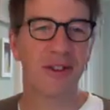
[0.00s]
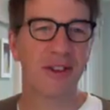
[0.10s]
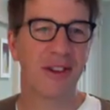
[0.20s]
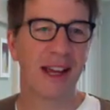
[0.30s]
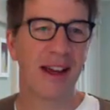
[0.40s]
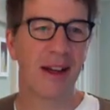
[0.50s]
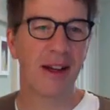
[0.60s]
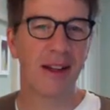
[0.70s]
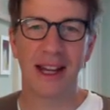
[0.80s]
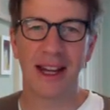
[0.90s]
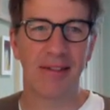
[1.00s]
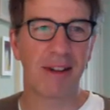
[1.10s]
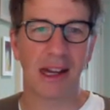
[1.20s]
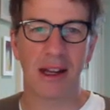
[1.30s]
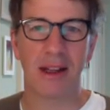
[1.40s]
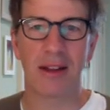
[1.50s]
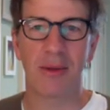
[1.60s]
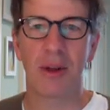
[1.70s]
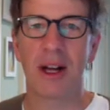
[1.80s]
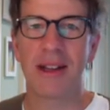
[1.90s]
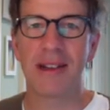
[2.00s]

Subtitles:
true. Yeah. Okay. Great. Well,